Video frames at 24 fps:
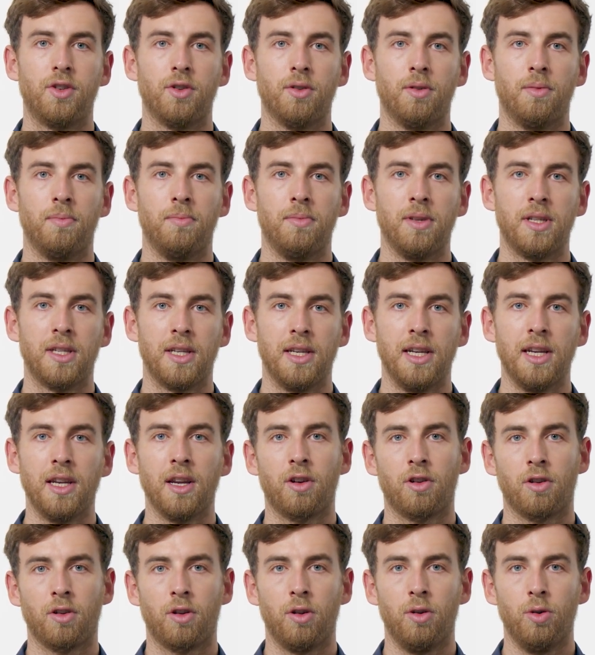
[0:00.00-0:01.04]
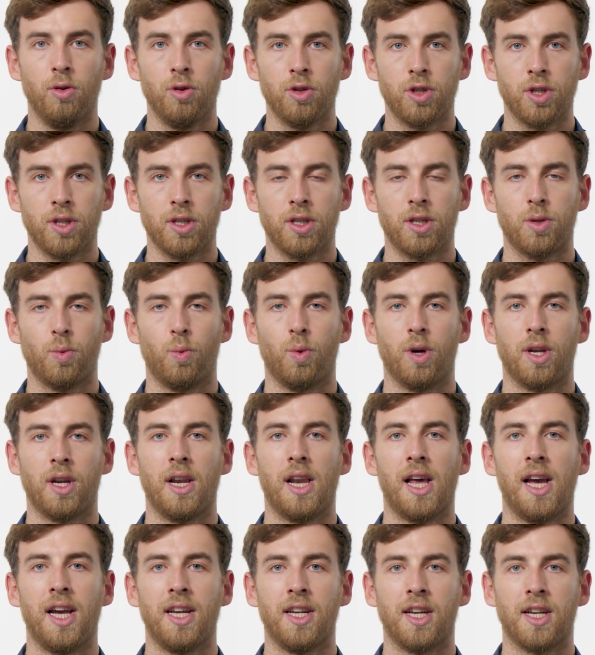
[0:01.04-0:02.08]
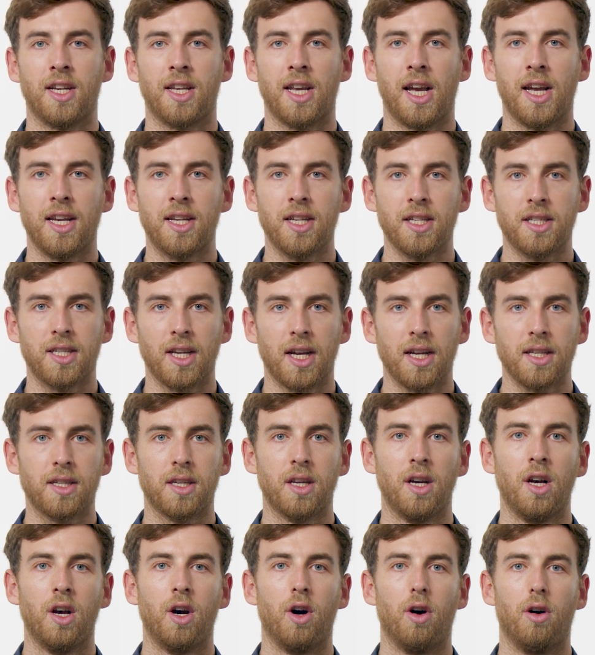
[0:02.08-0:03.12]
to misleading conclusions when aligning datasets